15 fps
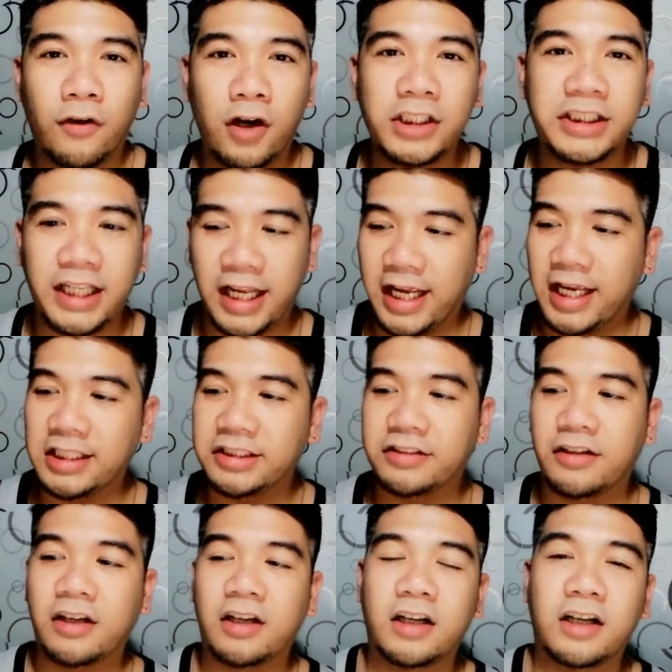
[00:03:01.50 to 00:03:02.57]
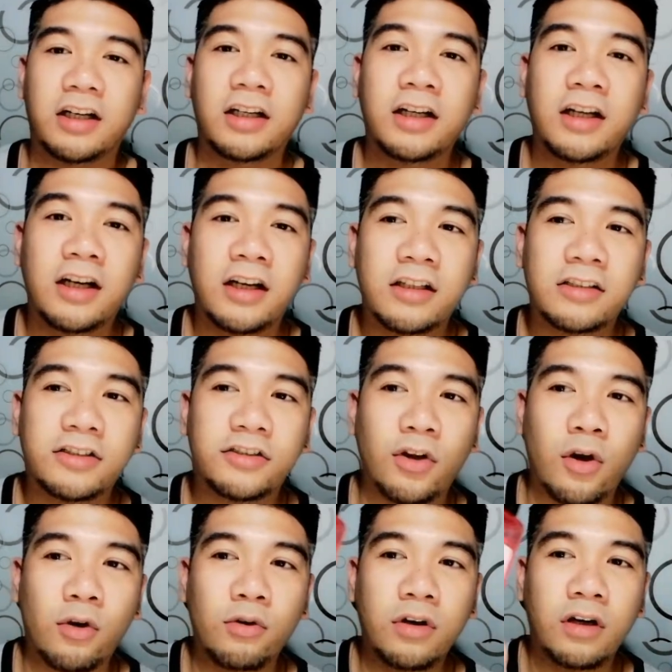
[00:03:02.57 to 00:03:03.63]
first is the
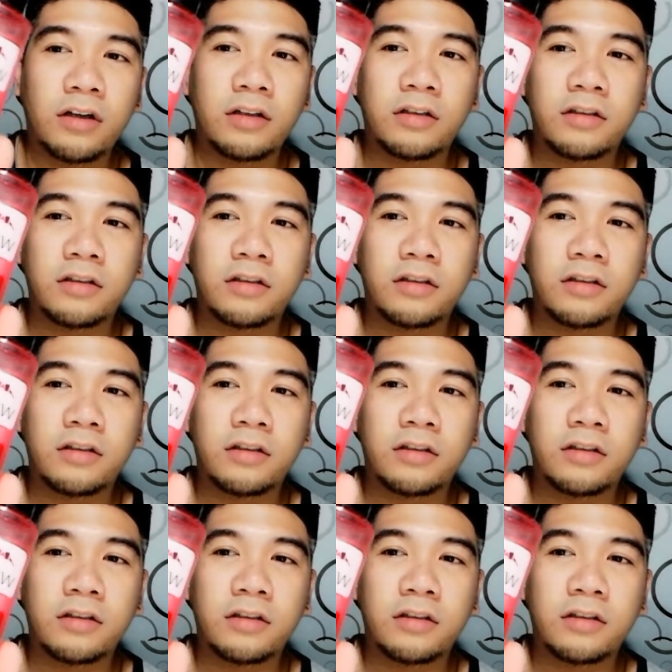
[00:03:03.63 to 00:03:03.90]
Snow